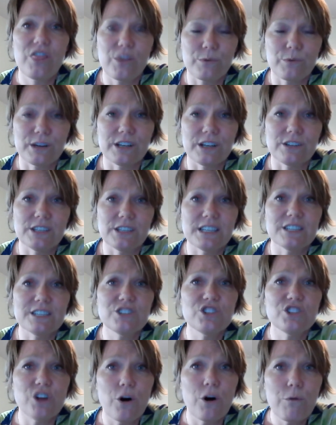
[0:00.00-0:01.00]
thrilled
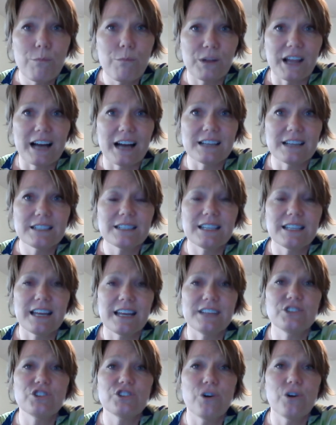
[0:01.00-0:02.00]
and so blessed
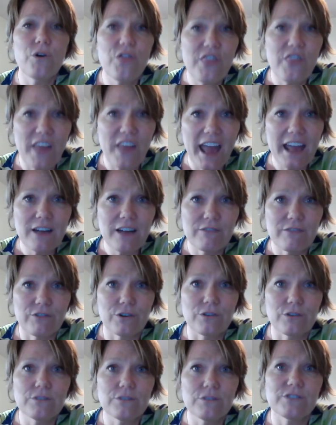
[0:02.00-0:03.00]
and so
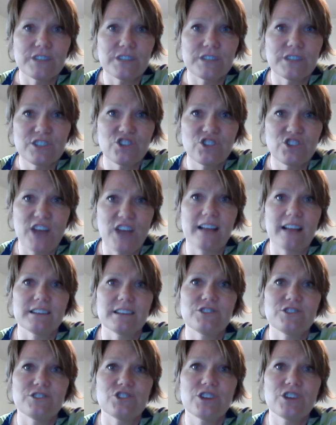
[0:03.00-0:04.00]
thankful for this
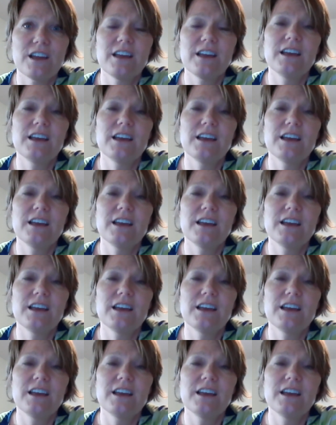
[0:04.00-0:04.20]
challenge.